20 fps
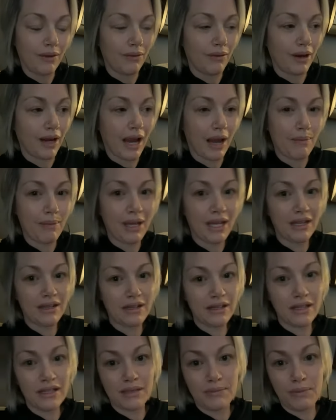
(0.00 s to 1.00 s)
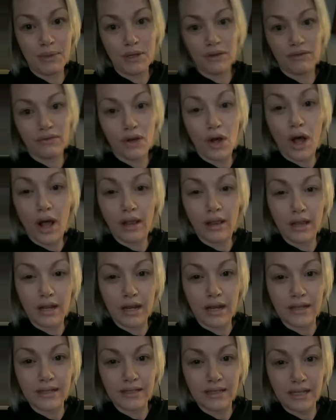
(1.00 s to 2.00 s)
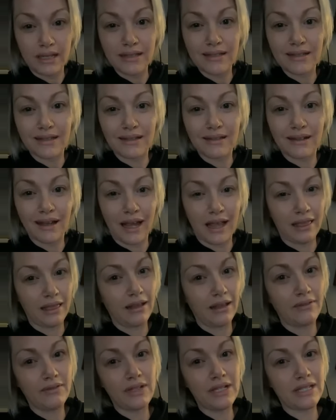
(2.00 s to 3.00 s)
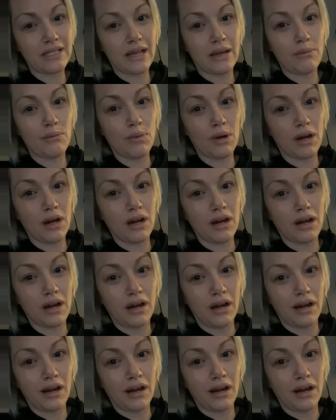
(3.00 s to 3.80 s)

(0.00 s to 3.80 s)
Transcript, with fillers: We're coming into this beautiful holiday season. I love December.